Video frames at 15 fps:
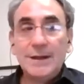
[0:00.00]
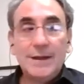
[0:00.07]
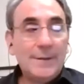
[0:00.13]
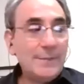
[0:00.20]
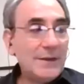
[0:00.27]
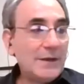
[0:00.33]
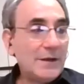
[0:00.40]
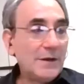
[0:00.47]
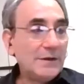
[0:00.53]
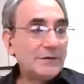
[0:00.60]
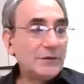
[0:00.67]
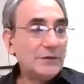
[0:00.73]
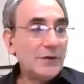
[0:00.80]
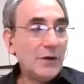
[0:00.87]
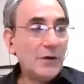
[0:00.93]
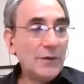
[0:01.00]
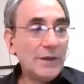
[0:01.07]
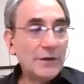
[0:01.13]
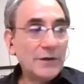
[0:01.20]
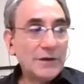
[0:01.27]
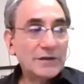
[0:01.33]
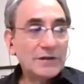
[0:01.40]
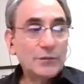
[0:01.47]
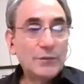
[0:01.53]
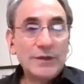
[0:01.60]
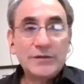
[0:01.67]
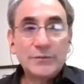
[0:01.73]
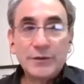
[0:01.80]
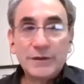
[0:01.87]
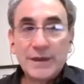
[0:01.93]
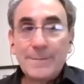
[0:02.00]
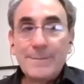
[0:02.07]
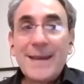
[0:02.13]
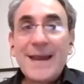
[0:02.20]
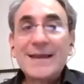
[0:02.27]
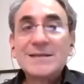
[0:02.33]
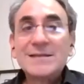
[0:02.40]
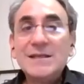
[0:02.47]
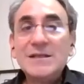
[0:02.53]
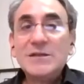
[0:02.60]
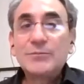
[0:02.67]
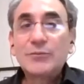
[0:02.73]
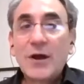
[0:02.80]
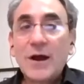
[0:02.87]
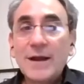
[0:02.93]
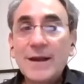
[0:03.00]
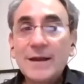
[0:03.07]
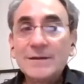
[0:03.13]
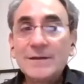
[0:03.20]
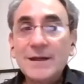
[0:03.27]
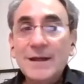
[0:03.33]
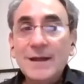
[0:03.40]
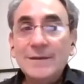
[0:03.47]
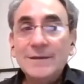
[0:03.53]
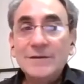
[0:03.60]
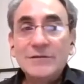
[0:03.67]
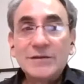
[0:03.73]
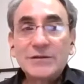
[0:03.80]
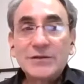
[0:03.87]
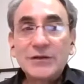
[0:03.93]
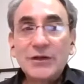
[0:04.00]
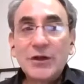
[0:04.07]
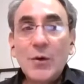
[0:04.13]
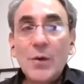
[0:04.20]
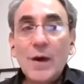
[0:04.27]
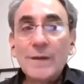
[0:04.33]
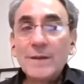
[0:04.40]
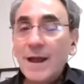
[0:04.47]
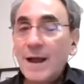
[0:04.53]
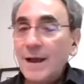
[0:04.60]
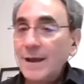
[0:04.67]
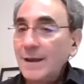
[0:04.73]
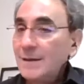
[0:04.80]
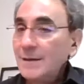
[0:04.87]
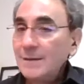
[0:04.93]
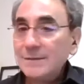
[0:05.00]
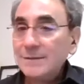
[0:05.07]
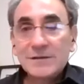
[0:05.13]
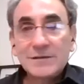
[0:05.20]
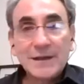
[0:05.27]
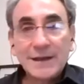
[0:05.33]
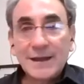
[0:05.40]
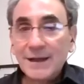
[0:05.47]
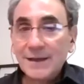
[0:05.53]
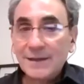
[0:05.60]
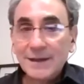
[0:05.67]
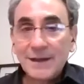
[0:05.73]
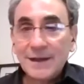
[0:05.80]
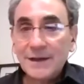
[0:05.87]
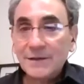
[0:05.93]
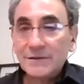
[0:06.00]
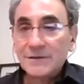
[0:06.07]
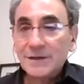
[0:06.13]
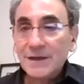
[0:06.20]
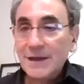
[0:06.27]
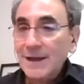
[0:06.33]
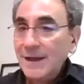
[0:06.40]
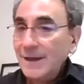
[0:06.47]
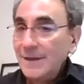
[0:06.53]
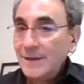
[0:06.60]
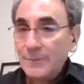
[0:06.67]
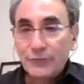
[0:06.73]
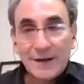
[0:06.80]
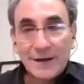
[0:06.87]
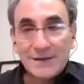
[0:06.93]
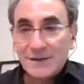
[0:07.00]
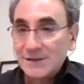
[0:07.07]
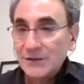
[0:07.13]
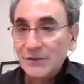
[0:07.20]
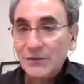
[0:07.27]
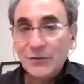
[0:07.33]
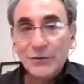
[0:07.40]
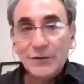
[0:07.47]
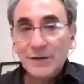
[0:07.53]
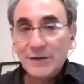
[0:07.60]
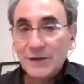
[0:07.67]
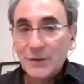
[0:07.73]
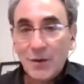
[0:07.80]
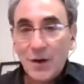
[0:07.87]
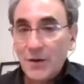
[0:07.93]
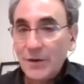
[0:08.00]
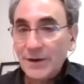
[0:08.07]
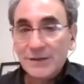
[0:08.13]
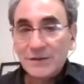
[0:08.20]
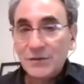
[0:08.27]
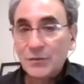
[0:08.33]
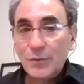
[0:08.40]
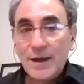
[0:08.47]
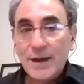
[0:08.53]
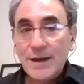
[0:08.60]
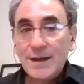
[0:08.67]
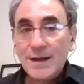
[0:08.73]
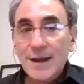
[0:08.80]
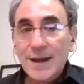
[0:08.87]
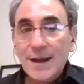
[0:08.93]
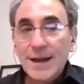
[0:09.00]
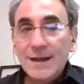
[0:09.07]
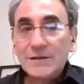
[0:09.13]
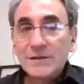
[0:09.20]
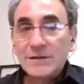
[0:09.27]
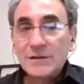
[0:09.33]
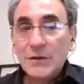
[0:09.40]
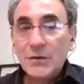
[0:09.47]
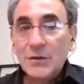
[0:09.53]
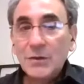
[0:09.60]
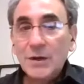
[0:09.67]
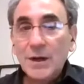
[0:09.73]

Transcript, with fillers: Because you know they're going to switch with that Mastige product. They're just going to go online, just like anything else, and the prices are good and the quality is great. And so